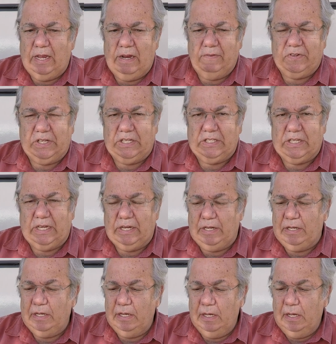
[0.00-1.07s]
and FCC.
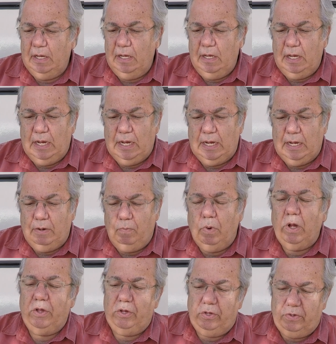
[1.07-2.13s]

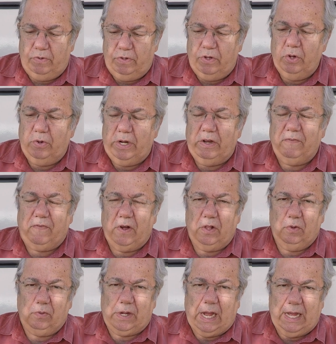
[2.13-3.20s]
Well, you do need to
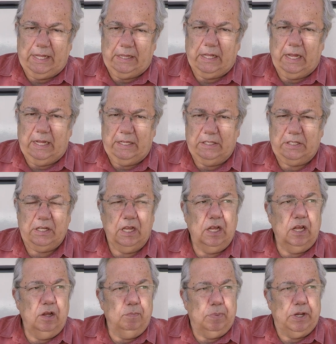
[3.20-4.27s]
follow guidelines,
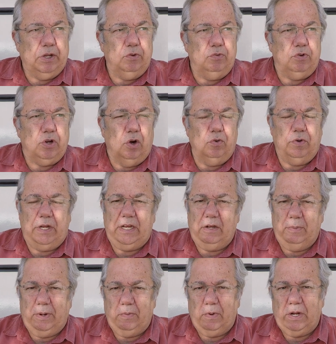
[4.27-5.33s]
but you don't need to
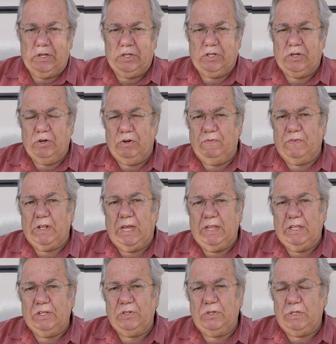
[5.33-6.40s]
be registered to fly
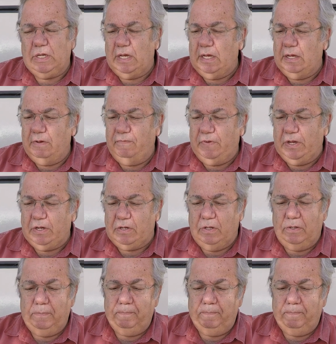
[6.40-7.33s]
this vehicle.